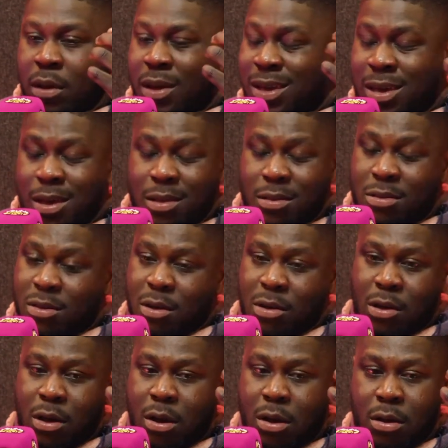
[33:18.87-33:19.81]
kids are
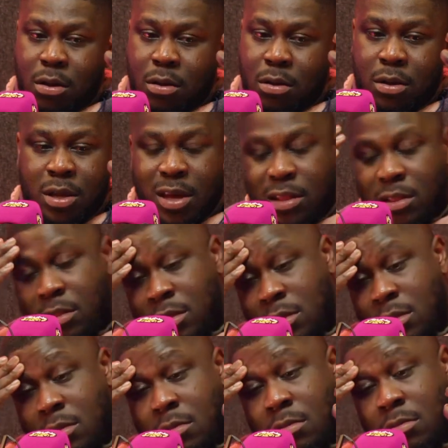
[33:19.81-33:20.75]
young,
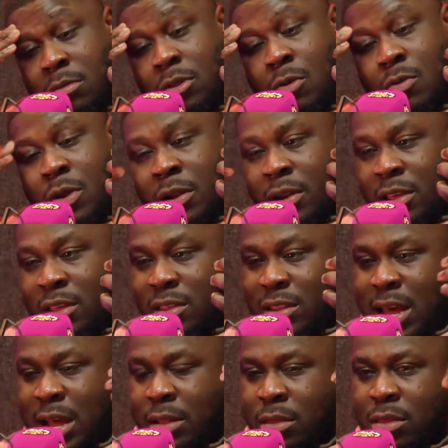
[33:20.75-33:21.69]
kids don't
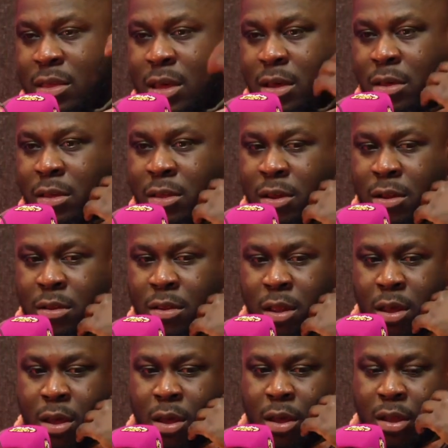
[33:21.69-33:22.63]
understand things, and
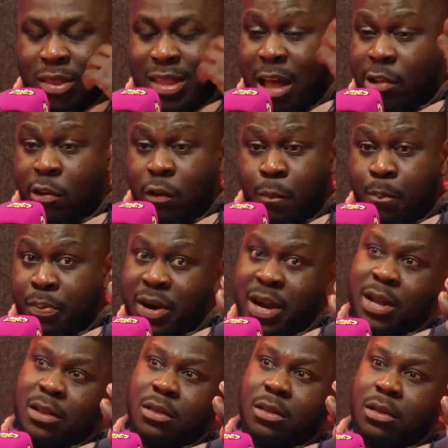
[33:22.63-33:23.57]
that just
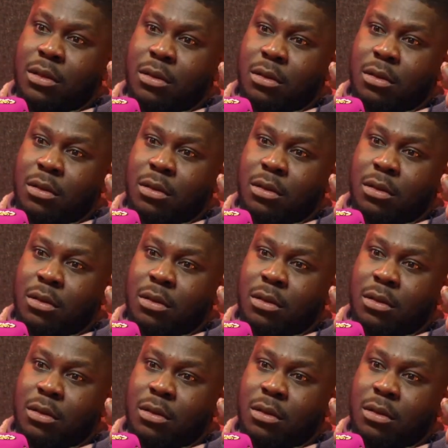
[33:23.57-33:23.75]
bred